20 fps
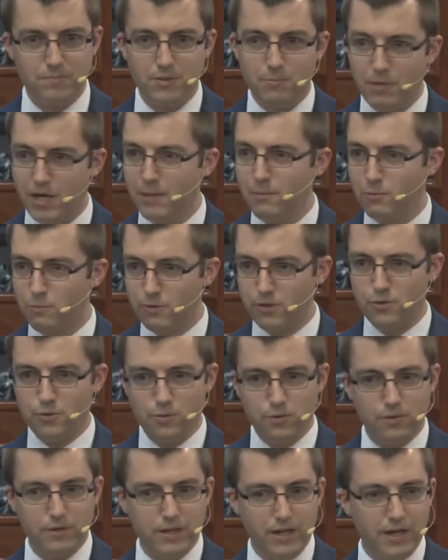the Bible
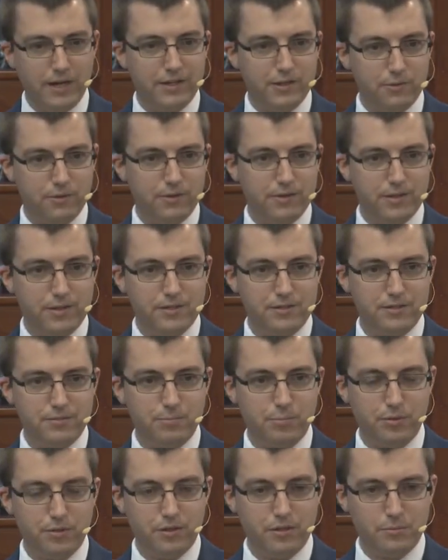record accurate things
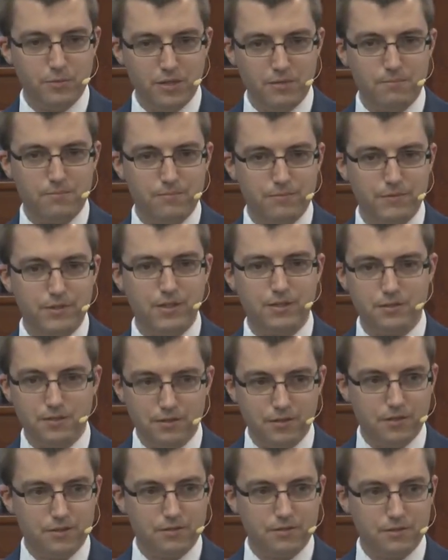of polygamy? Yes,
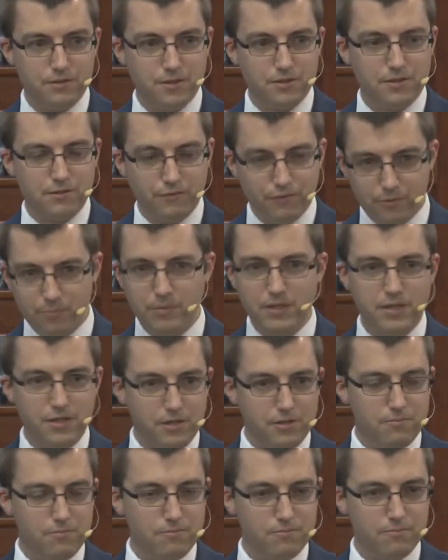it does. Does it forbid
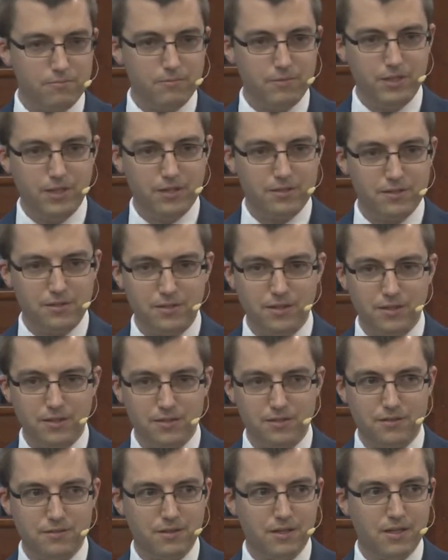it? Yes, it
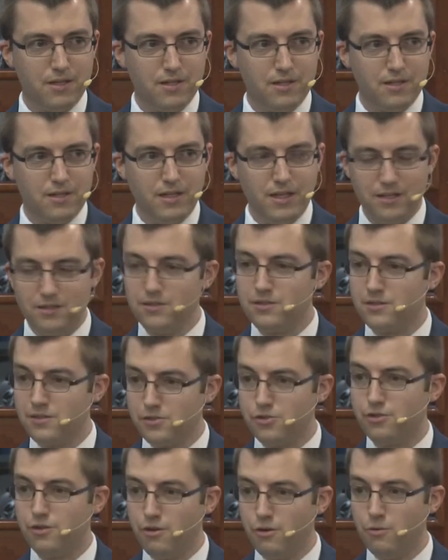does. And does
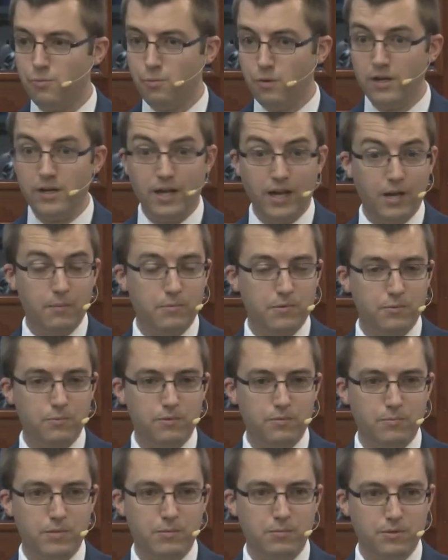it show what happened
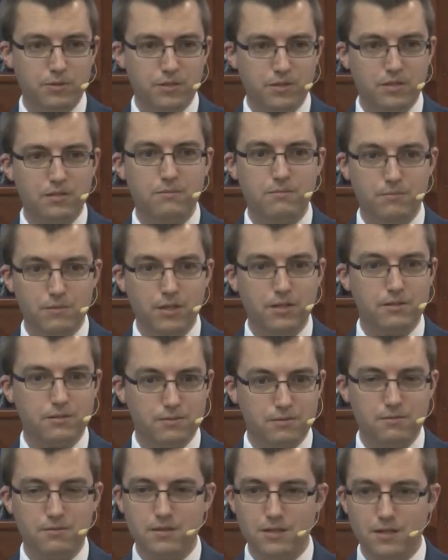when people did it?
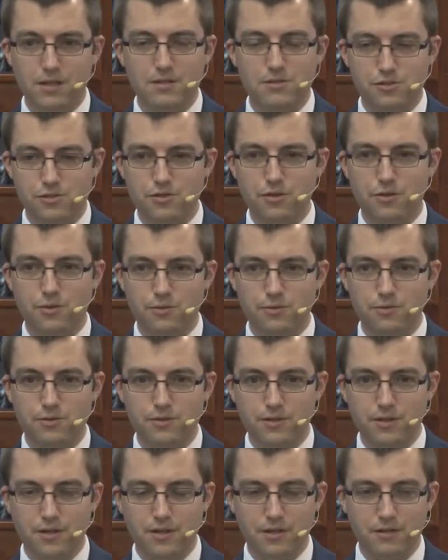Yes, it shows
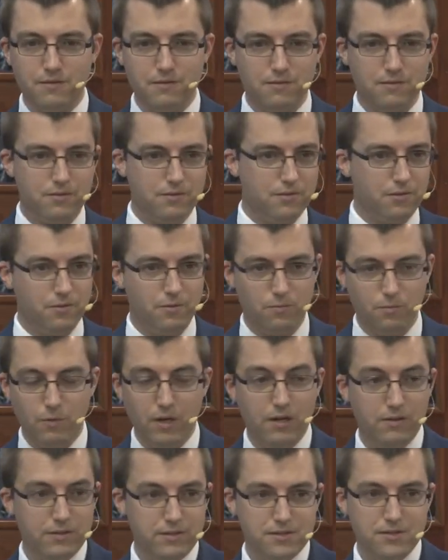that, you know,
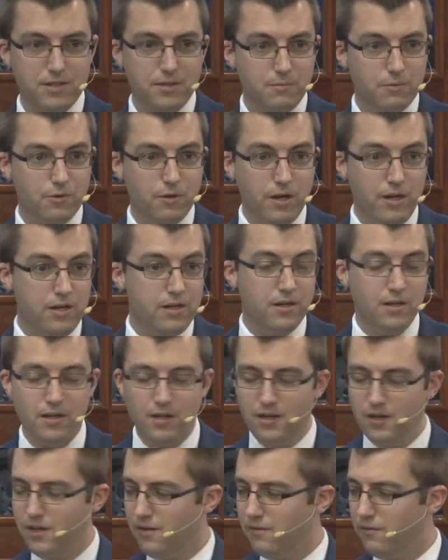while it seemed great
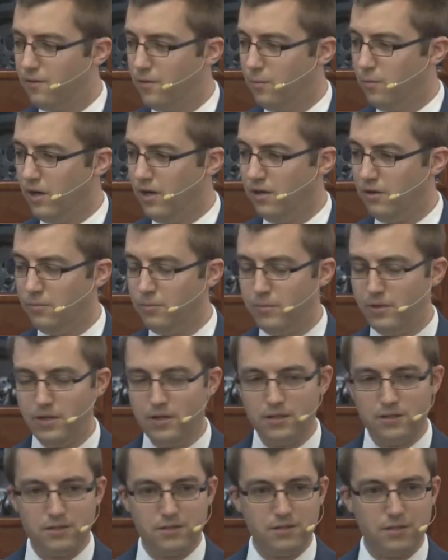for a while,
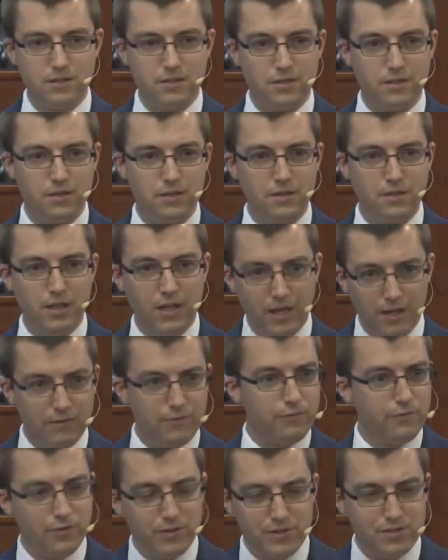but uh,
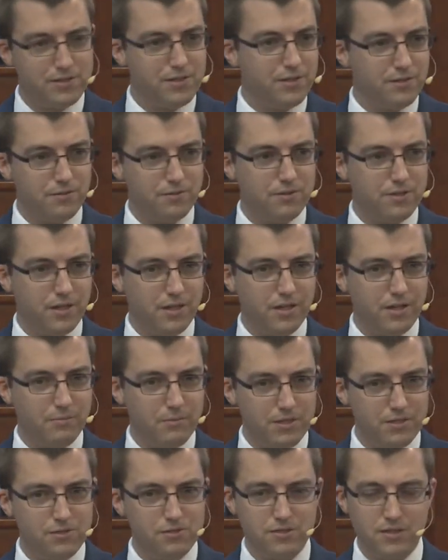every single
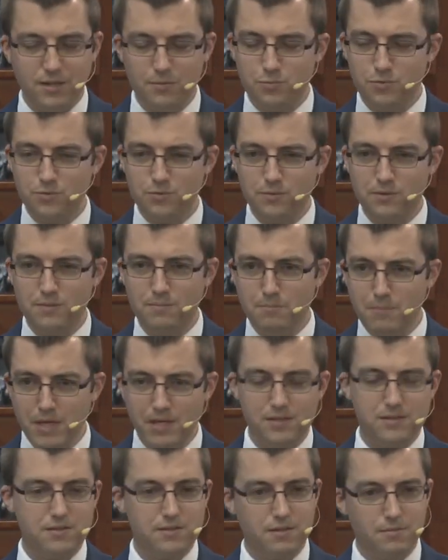time it just absolutely
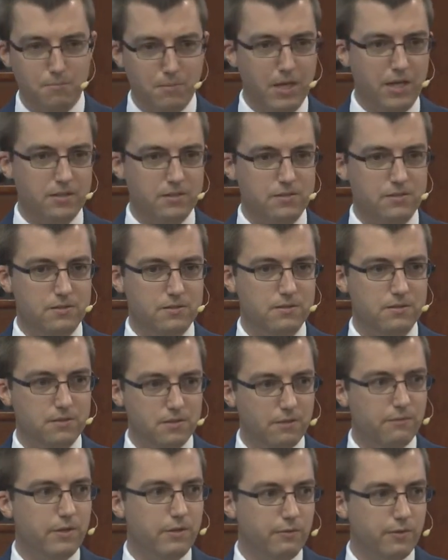makes a mess
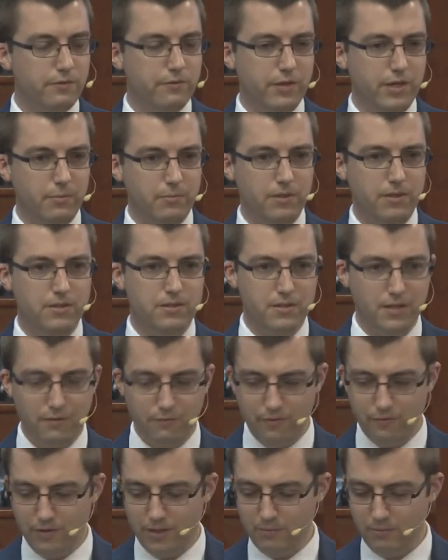of every family,
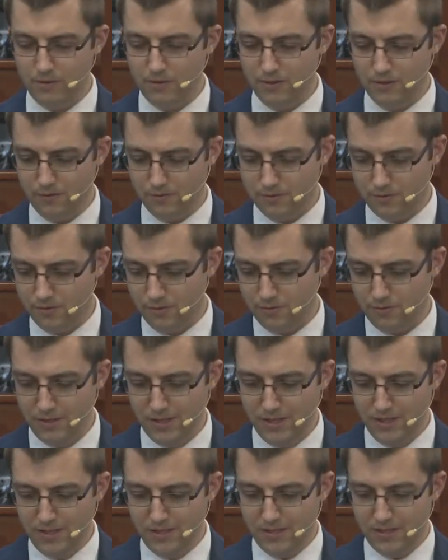every family there. So
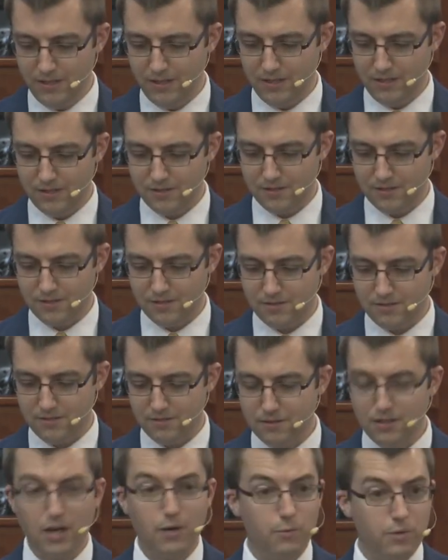it's
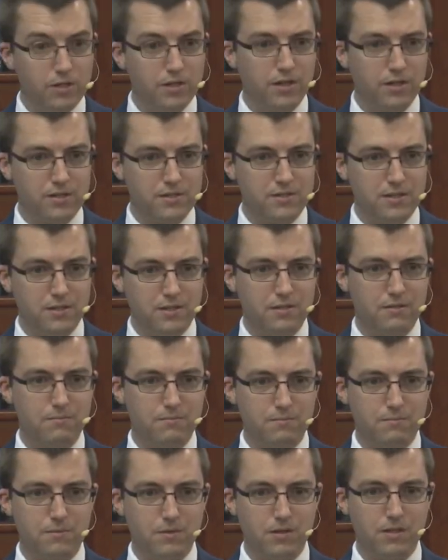not what God intended.
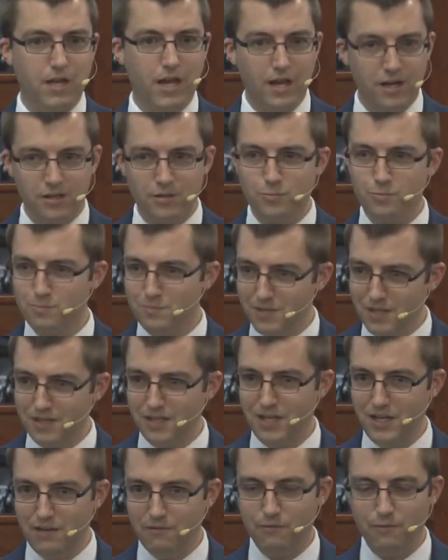Adam and
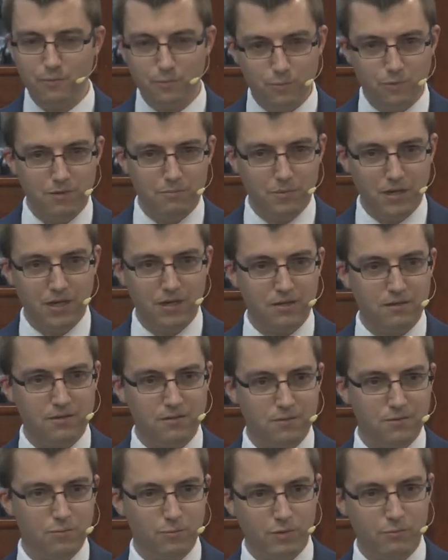Eve, one man,
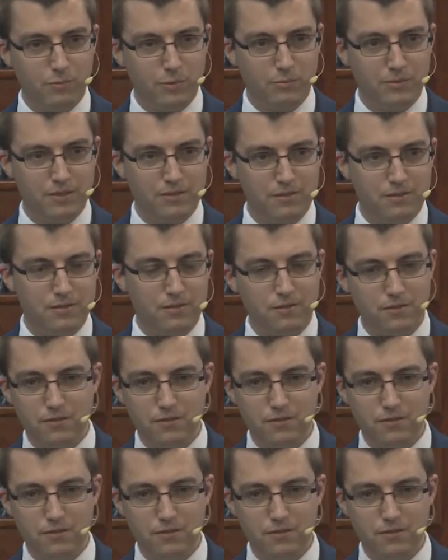one woman,